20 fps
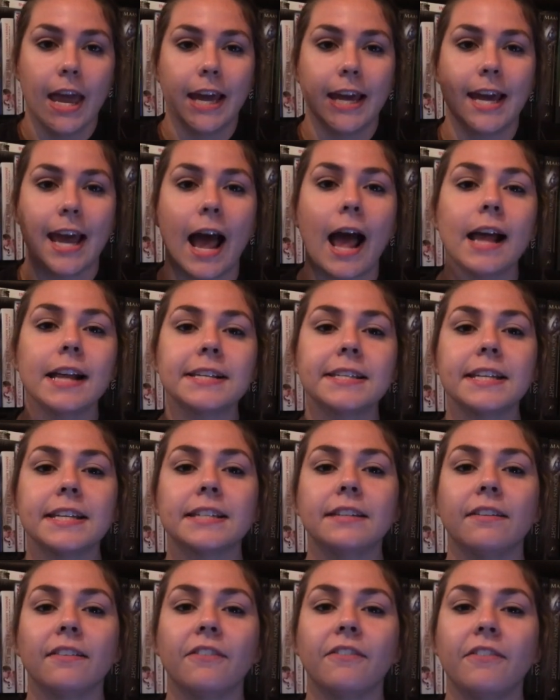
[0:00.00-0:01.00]
He has
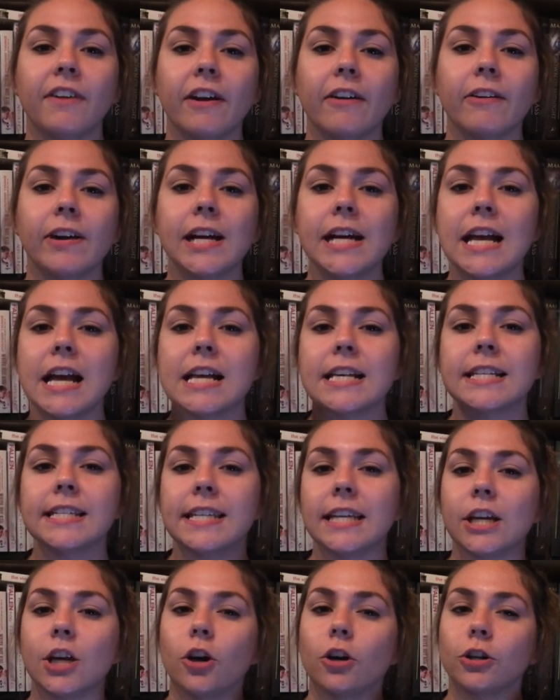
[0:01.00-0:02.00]
this very
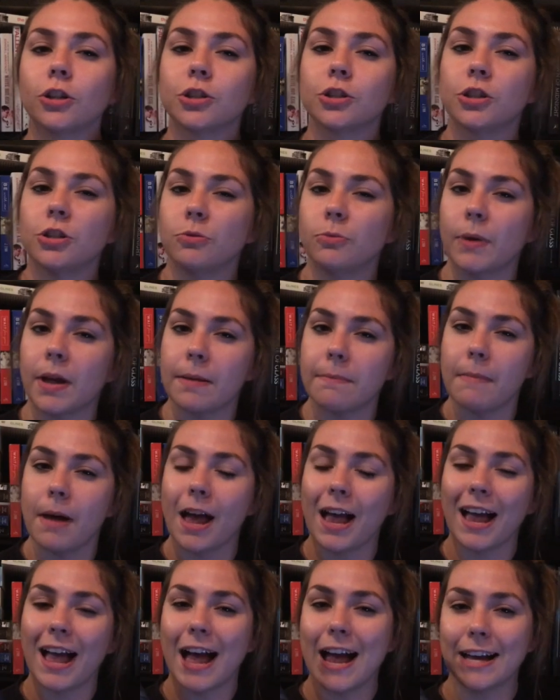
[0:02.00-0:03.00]
sink or swim
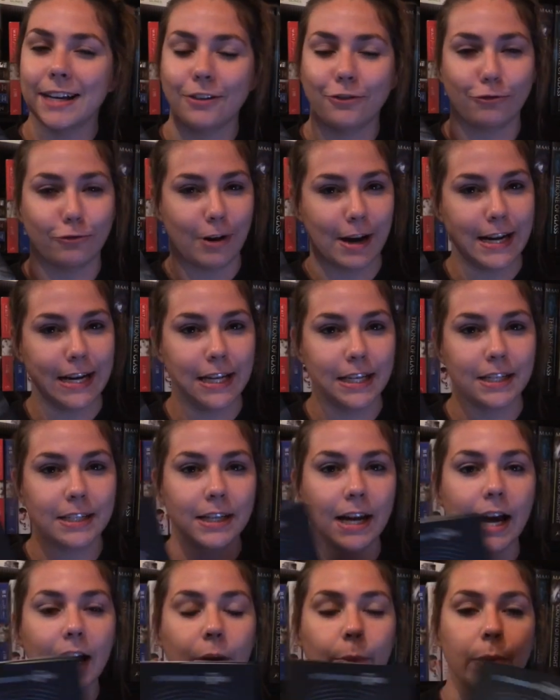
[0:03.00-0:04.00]
kind of writing
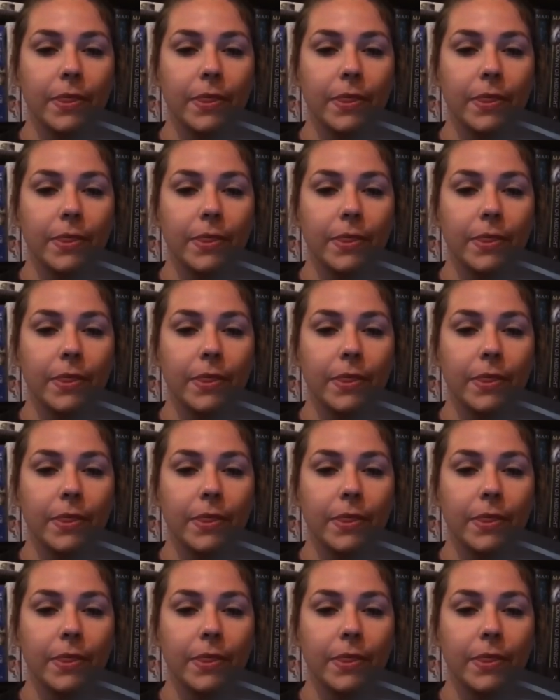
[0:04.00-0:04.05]
style.